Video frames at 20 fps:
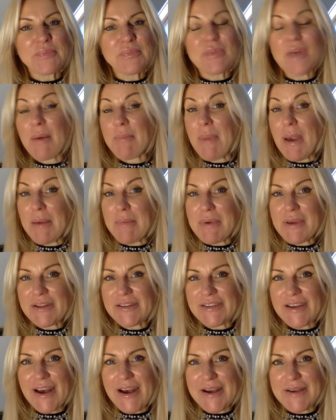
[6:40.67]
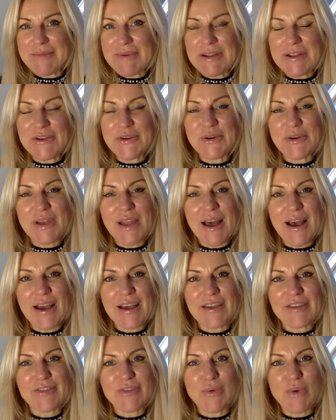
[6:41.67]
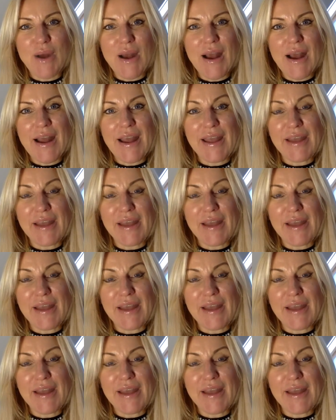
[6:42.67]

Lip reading: there may be a time in your life where